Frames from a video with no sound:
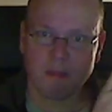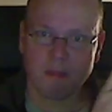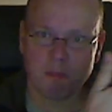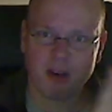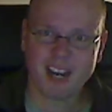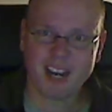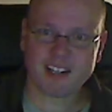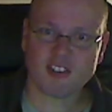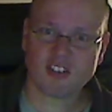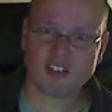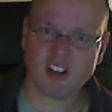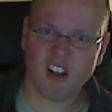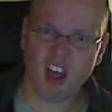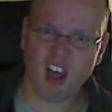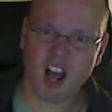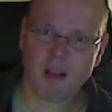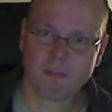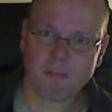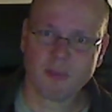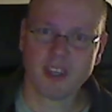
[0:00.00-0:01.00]
practiced a
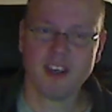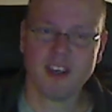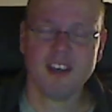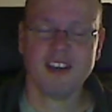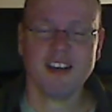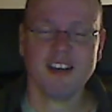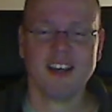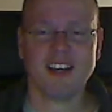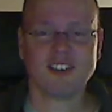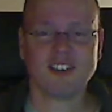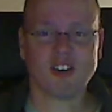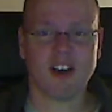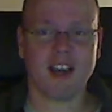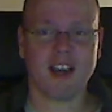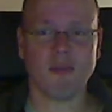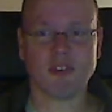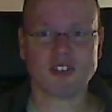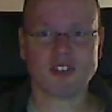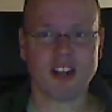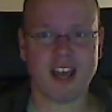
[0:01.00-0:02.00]
lot. So I
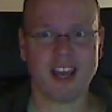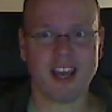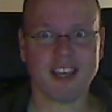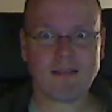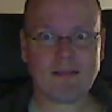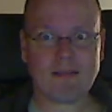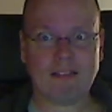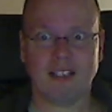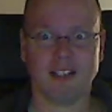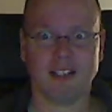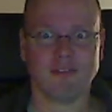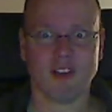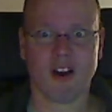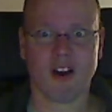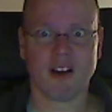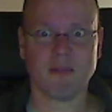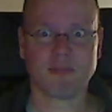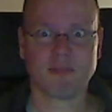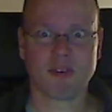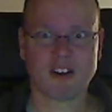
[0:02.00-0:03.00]
was like, live
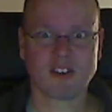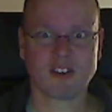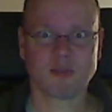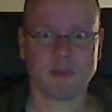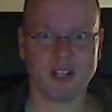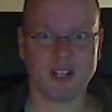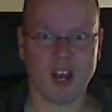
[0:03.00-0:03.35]
long and prosper.